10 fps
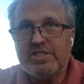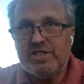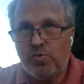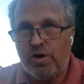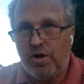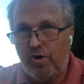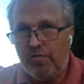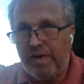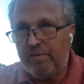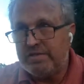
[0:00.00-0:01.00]
this is where the
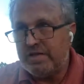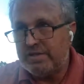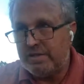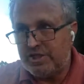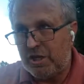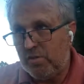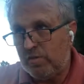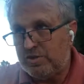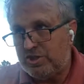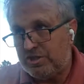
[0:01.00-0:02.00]
whole thing was, because the
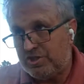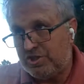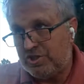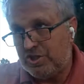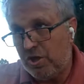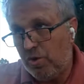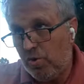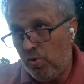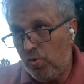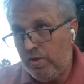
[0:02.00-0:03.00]
gentleman was just
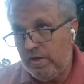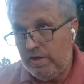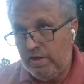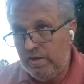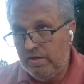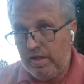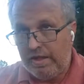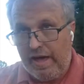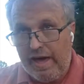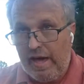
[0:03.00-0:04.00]
so
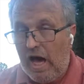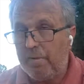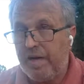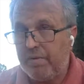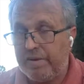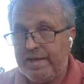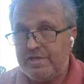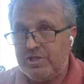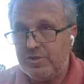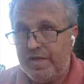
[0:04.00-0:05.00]
like, hey, I'll be able to
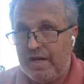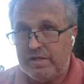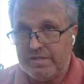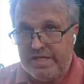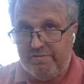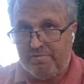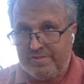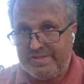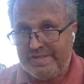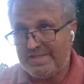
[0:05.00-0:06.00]
get you down to
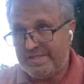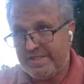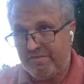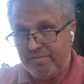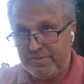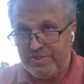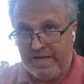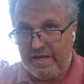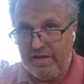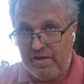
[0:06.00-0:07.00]
6 to
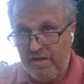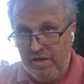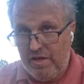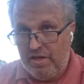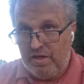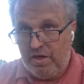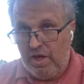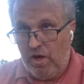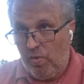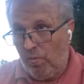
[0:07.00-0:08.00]
7%.
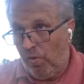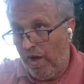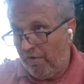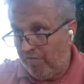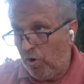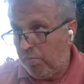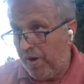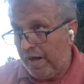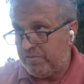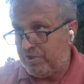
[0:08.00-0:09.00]
We'll have no
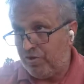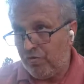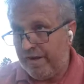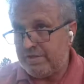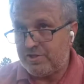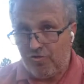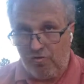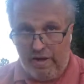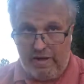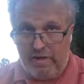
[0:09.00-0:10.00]
problems. Your credit's
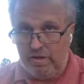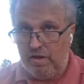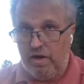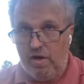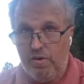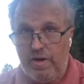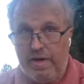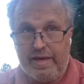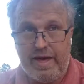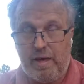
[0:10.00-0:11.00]
great.
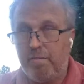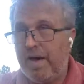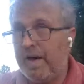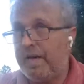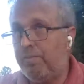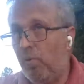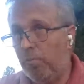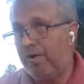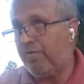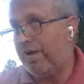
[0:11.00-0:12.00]
He came back, he
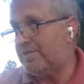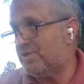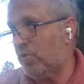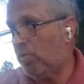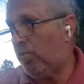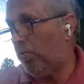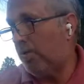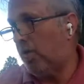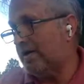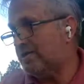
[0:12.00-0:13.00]
pulled my credit score, pulled
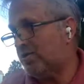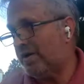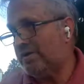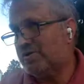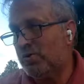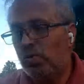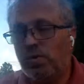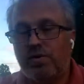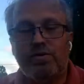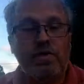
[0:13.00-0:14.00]
my wife's credit
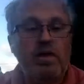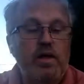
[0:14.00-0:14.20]
score,